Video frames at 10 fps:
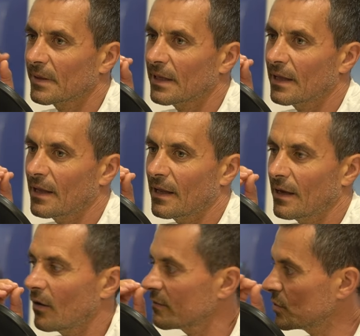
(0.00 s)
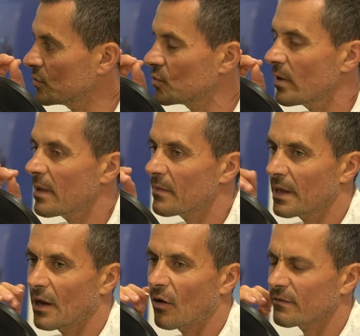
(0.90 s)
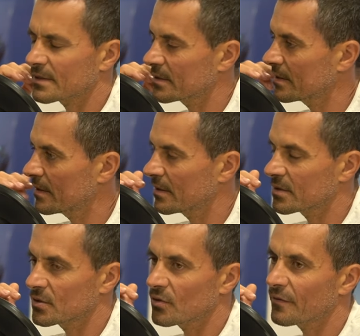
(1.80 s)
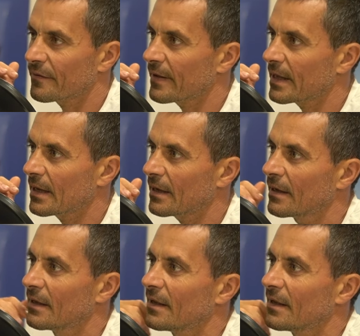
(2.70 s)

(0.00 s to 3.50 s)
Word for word: he loves to swim, he loves surfing,